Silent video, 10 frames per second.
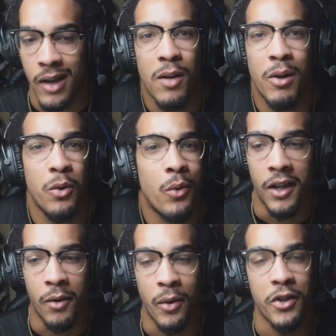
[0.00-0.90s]
But who cares?
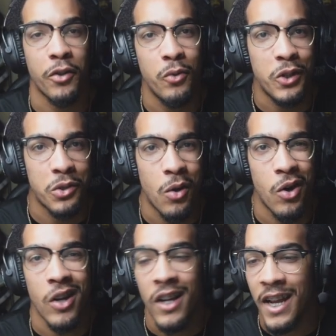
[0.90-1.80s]
When you're too strong
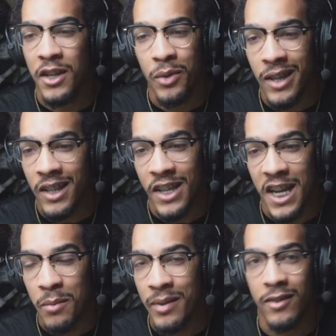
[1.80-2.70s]
and you kill the
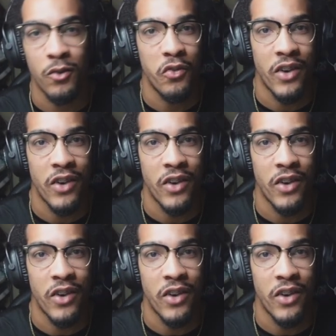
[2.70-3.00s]
enemies too fast,